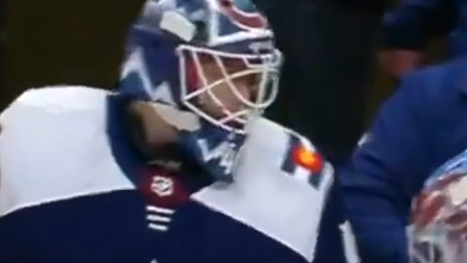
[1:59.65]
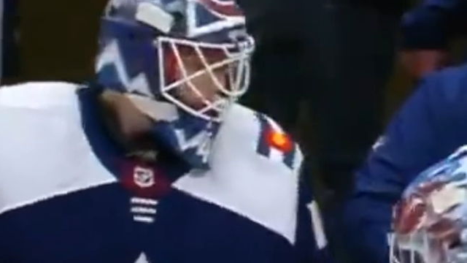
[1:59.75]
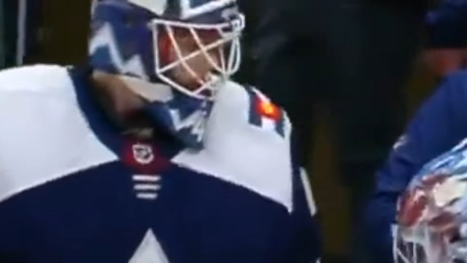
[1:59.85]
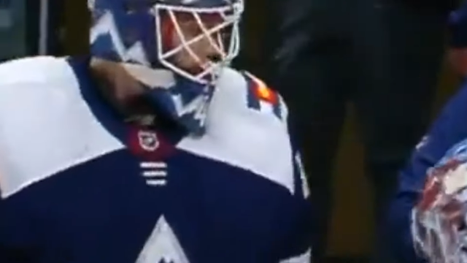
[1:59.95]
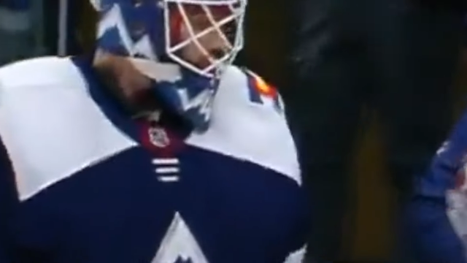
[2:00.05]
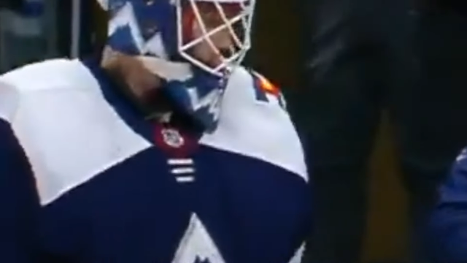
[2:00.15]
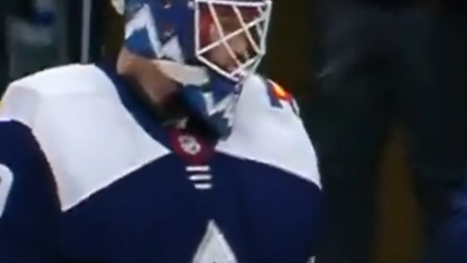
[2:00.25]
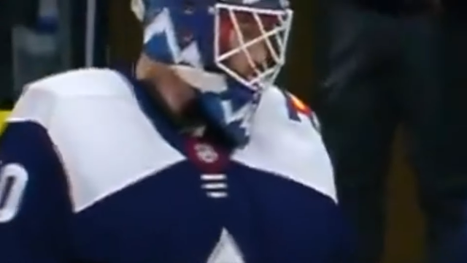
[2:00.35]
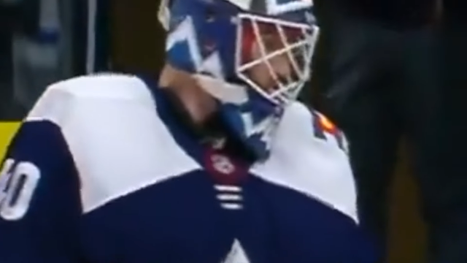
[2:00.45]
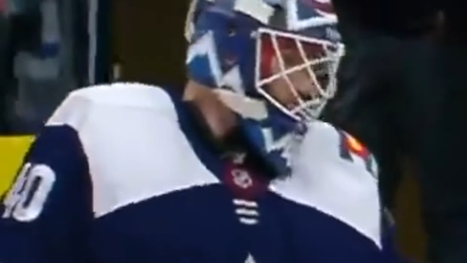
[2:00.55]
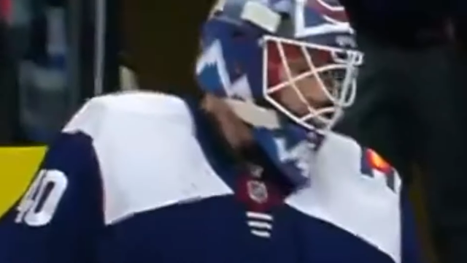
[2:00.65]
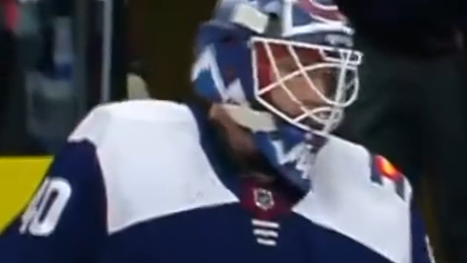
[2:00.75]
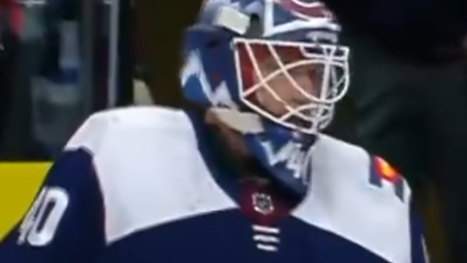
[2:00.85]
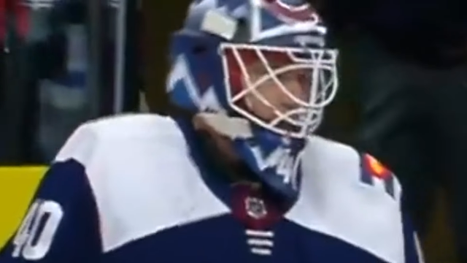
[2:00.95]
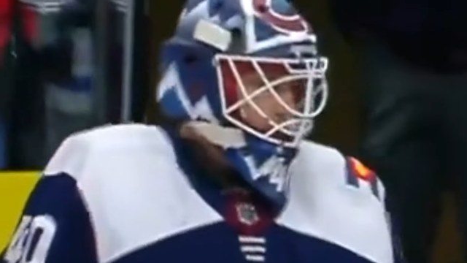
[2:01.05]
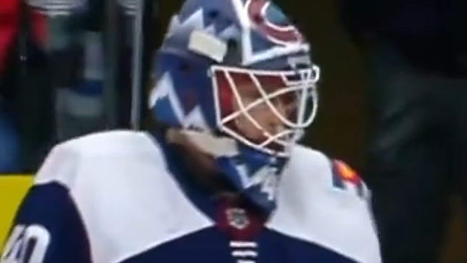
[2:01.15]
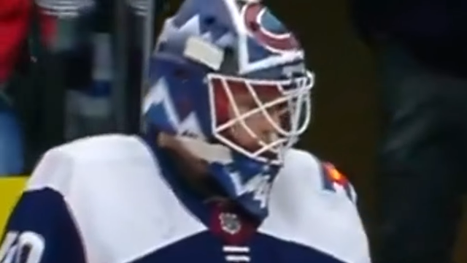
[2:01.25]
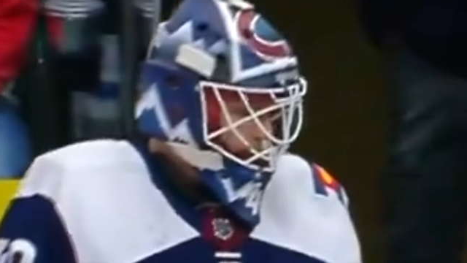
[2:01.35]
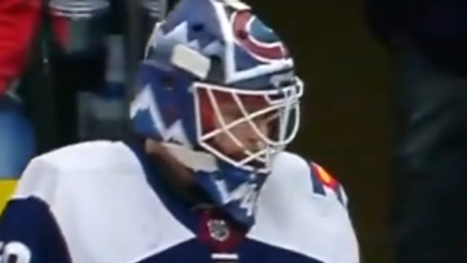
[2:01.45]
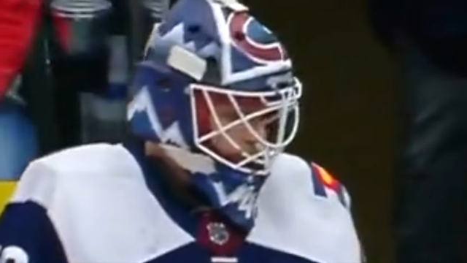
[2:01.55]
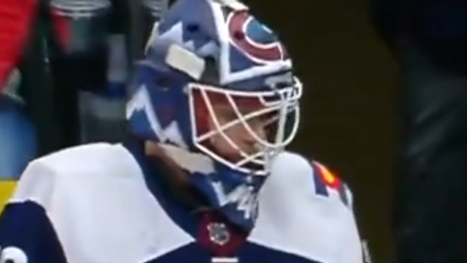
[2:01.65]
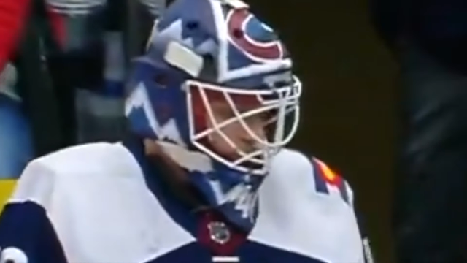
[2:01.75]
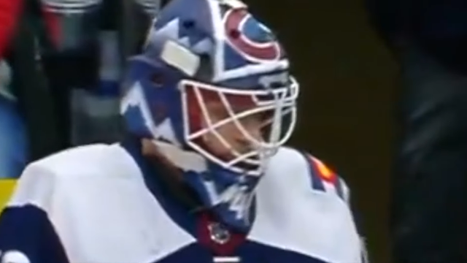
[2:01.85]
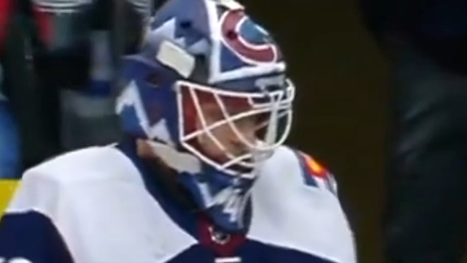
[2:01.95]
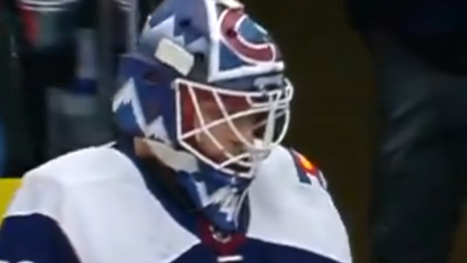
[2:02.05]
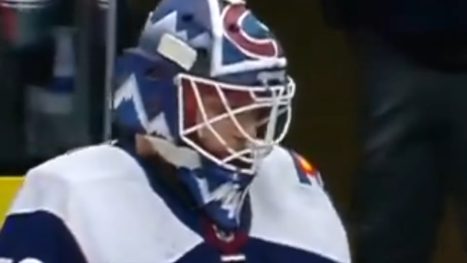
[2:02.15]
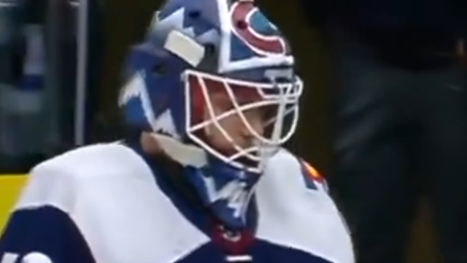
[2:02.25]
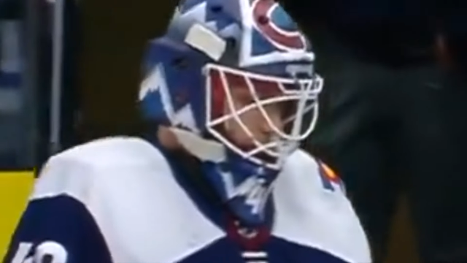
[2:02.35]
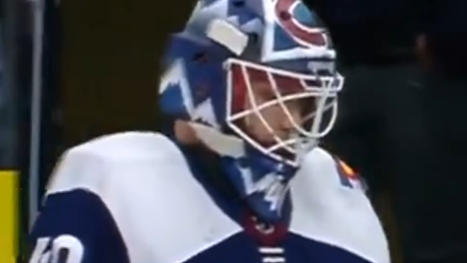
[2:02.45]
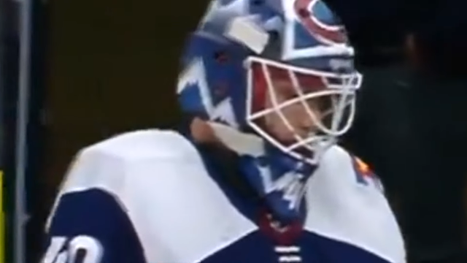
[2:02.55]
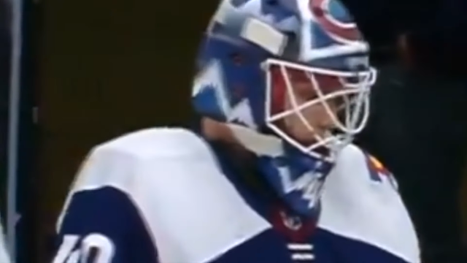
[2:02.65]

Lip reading: (no speaker visible)